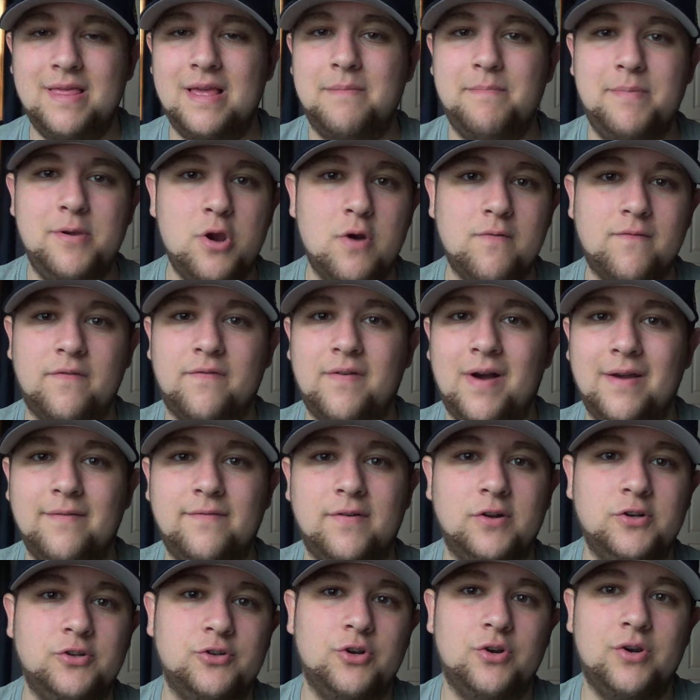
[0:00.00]
They'd be over
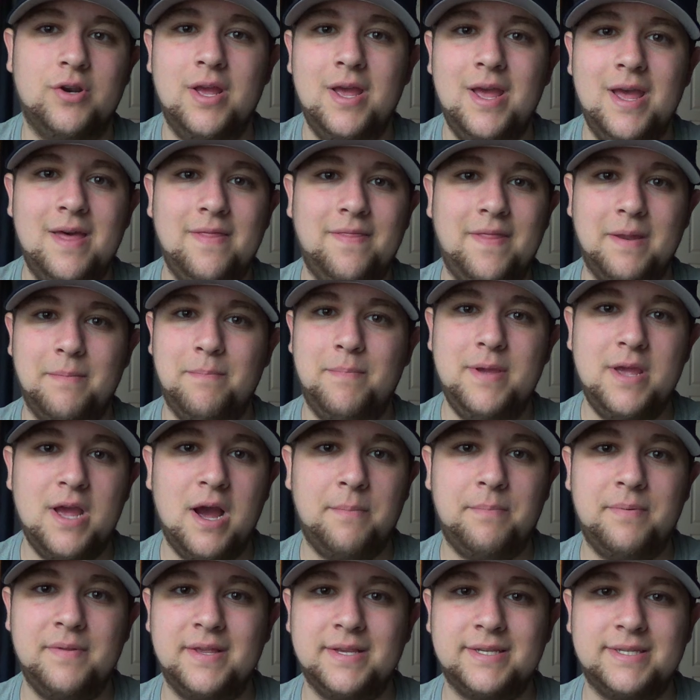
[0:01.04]
500. They'd be
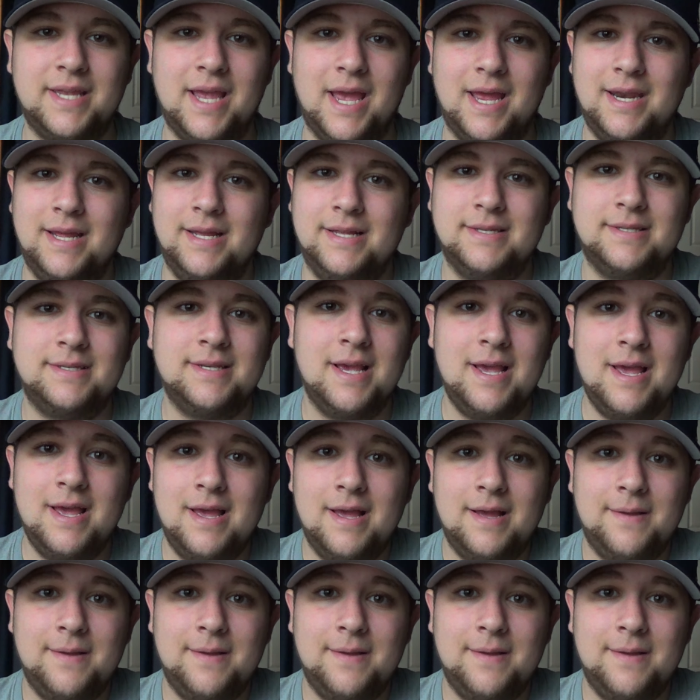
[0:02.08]
up in the standings.